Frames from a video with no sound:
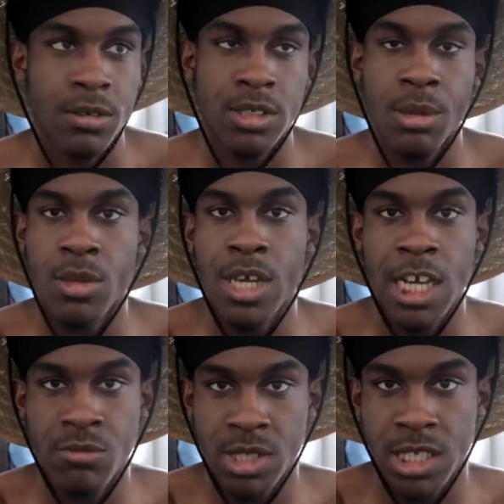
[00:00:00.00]
some of you
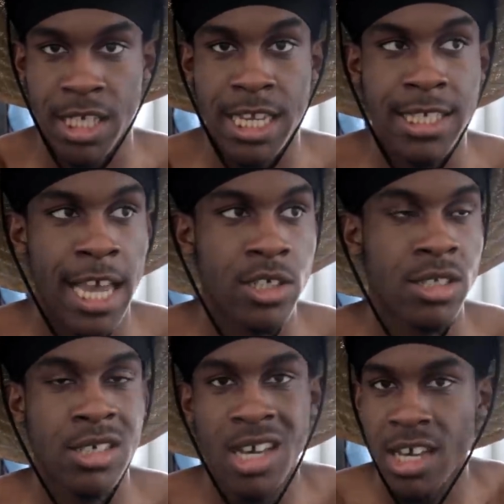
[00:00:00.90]
guys from the States
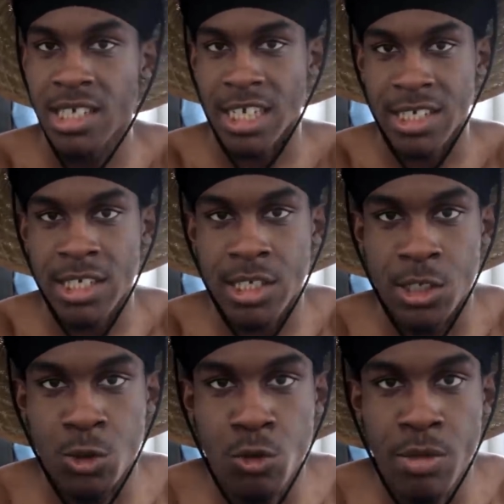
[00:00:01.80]
actually, it's like
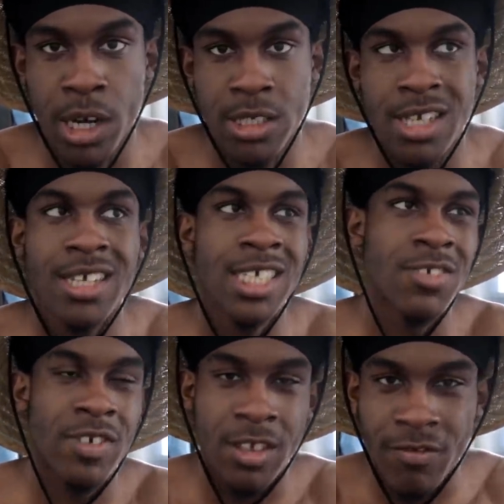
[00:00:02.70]
62 bucks, then it's
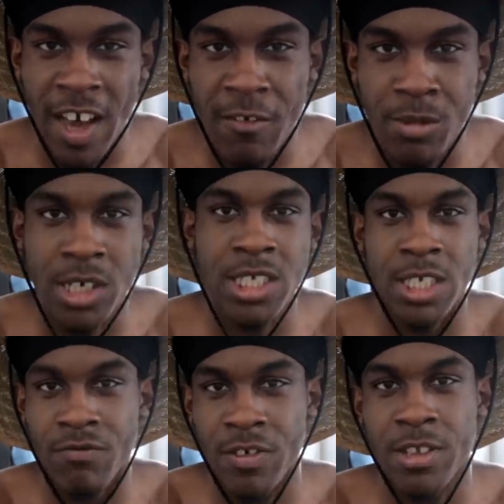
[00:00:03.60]
55 bucks, then
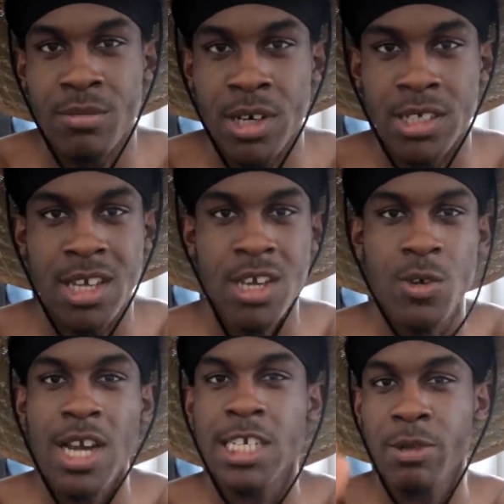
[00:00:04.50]
it's 50 bucks. You
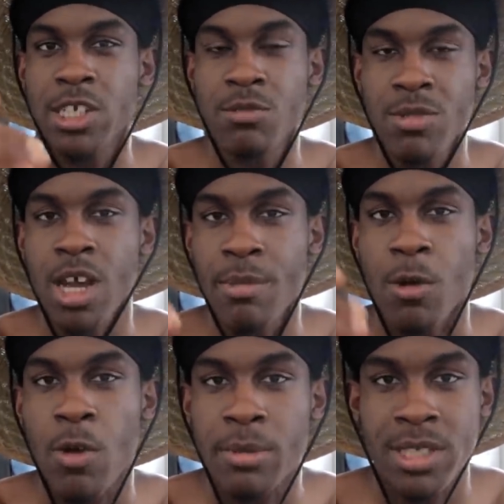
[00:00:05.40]
guys message me on my
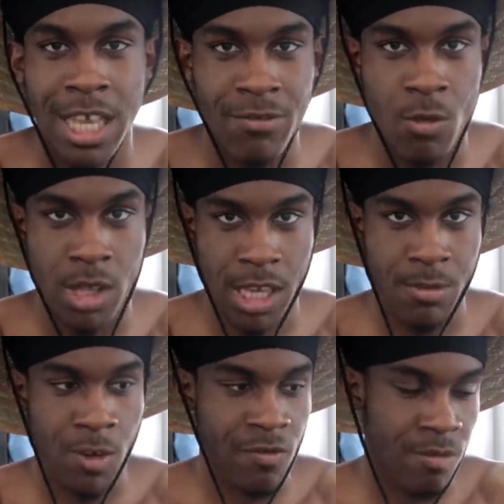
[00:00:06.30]
website if you want to get
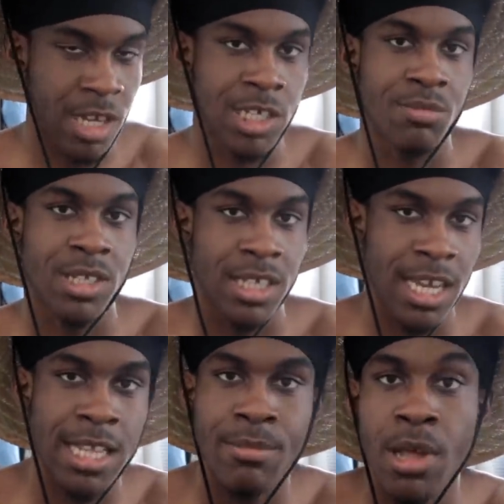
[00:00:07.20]
more information, but
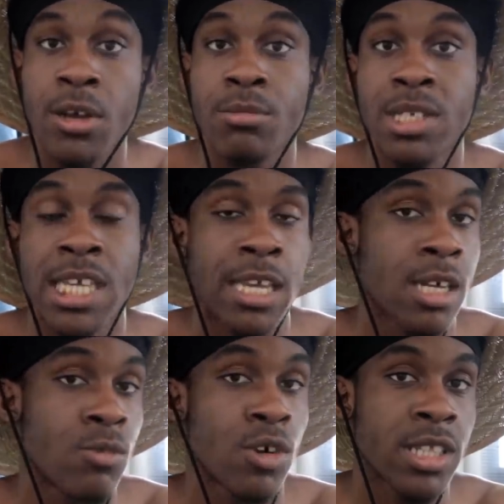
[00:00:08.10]
again, I'm not going to be taking
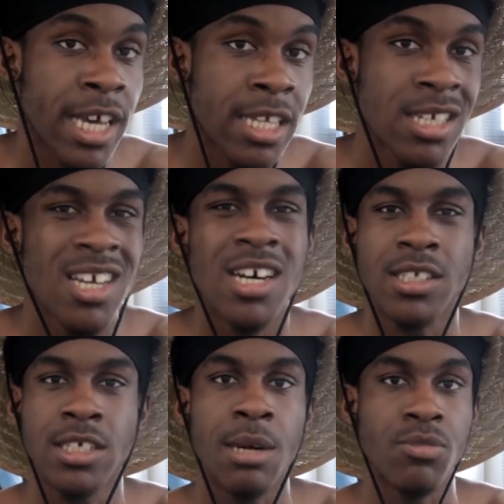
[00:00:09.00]
on more clients
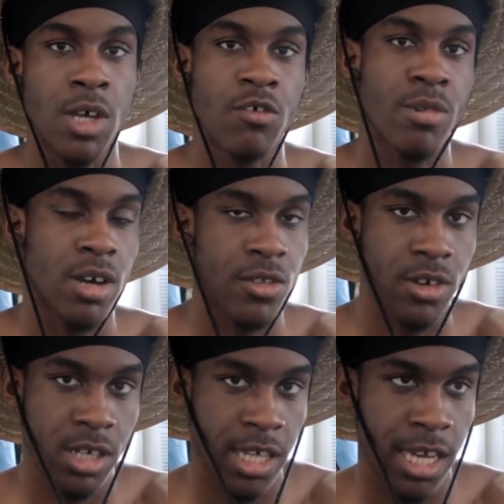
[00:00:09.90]
until I'm done with my other
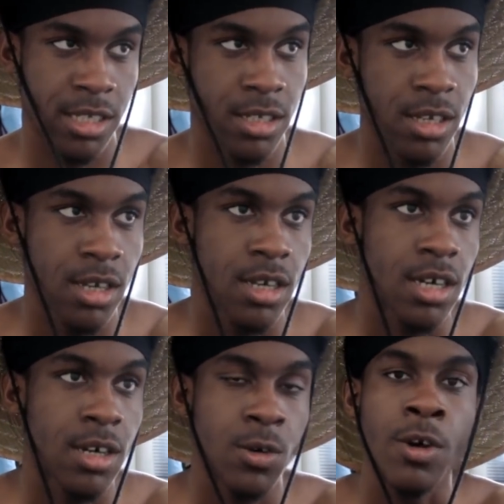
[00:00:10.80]
clients,
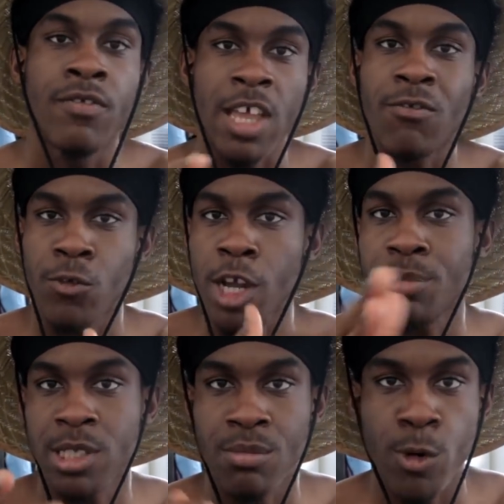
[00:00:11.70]
uh, if they free up
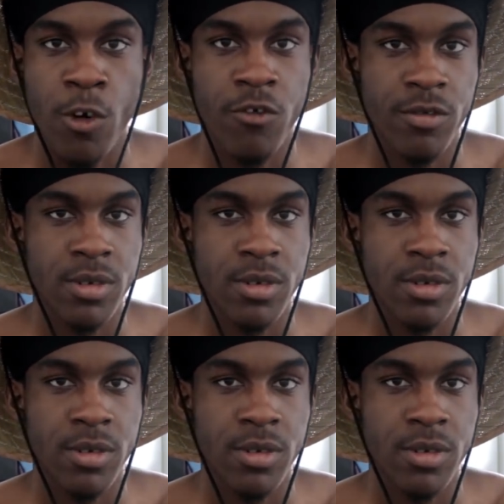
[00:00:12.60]
some more